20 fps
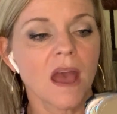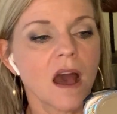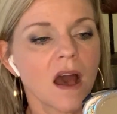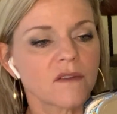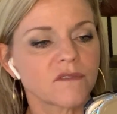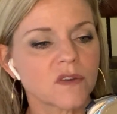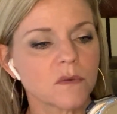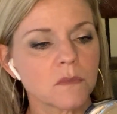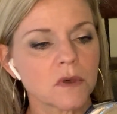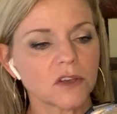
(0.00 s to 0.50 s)

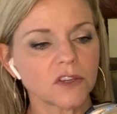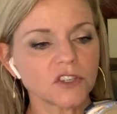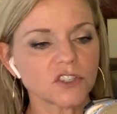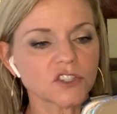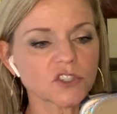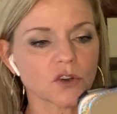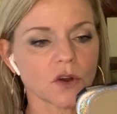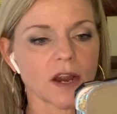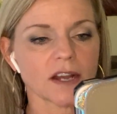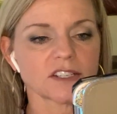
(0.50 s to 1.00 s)
A familiar
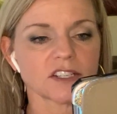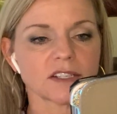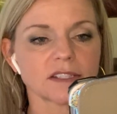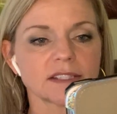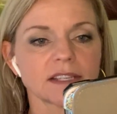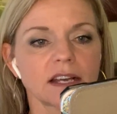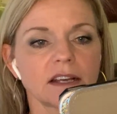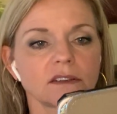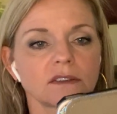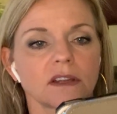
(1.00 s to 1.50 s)
scratching
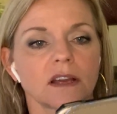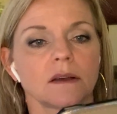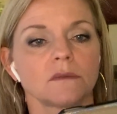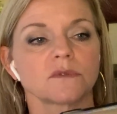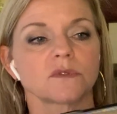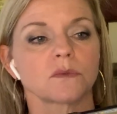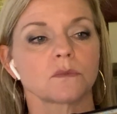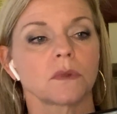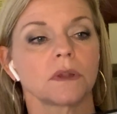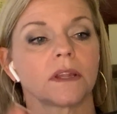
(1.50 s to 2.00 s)
sound
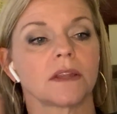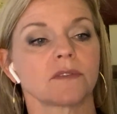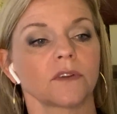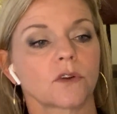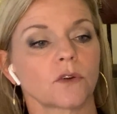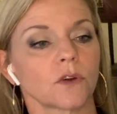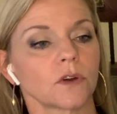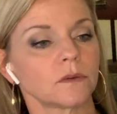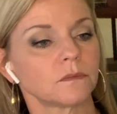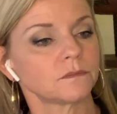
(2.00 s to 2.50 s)
comes from the living
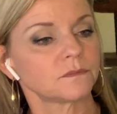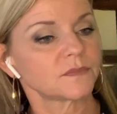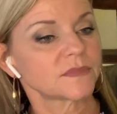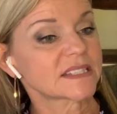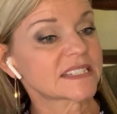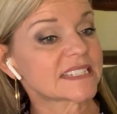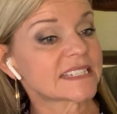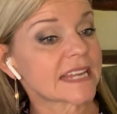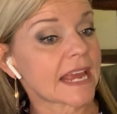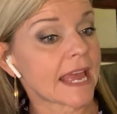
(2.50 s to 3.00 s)
room.
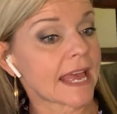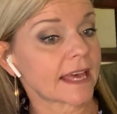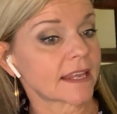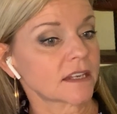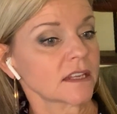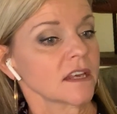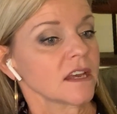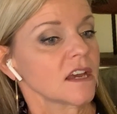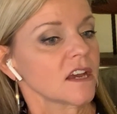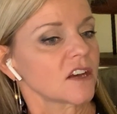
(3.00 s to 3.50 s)

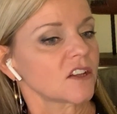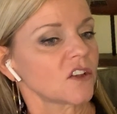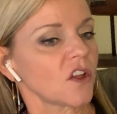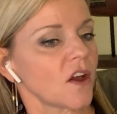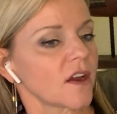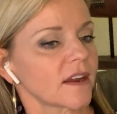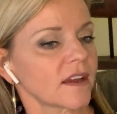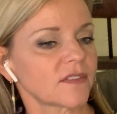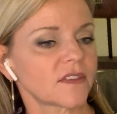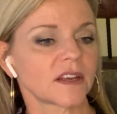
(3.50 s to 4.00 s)
Stan,
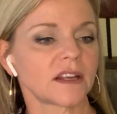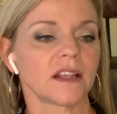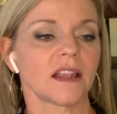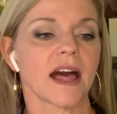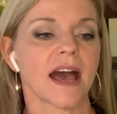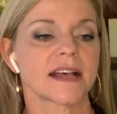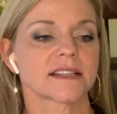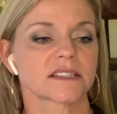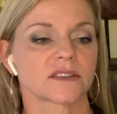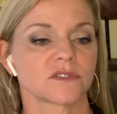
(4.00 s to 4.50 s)
clawing at the
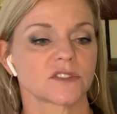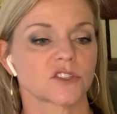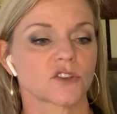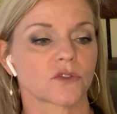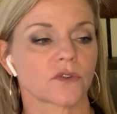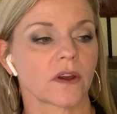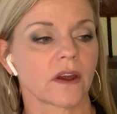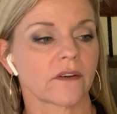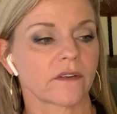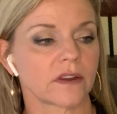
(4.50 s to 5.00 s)
glass of his
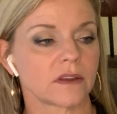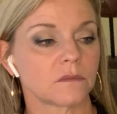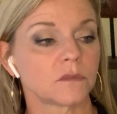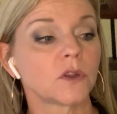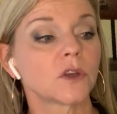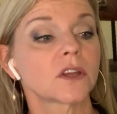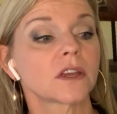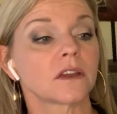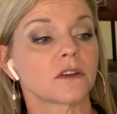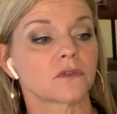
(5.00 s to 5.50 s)
terrarium,
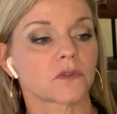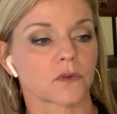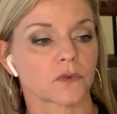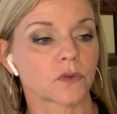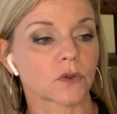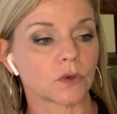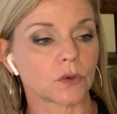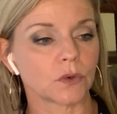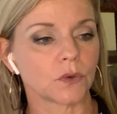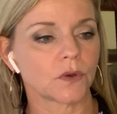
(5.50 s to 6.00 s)
looking for
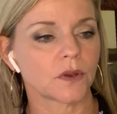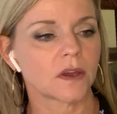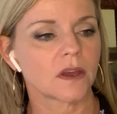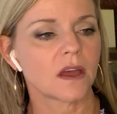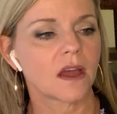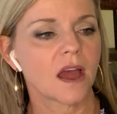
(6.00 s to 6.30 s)
food.